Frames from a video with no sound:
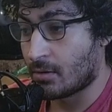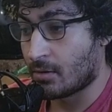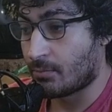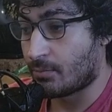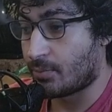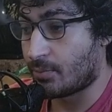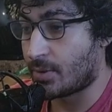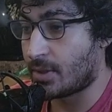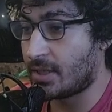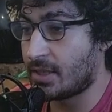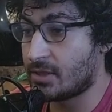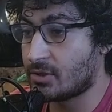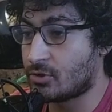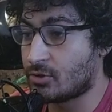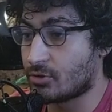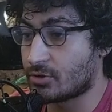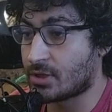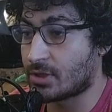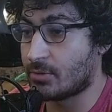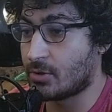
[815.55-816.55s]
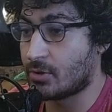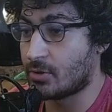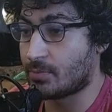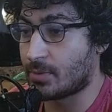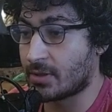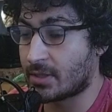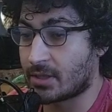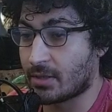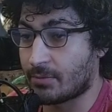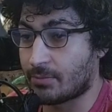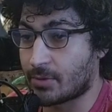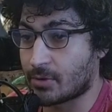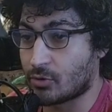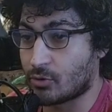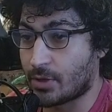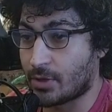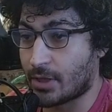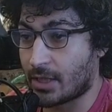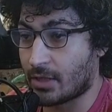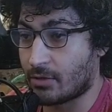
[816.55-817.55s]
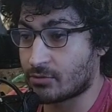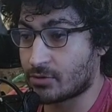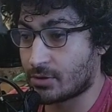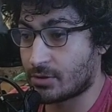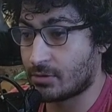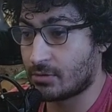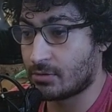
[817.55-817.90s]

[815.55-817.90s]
Please don't tell me you picked up a 2k counter.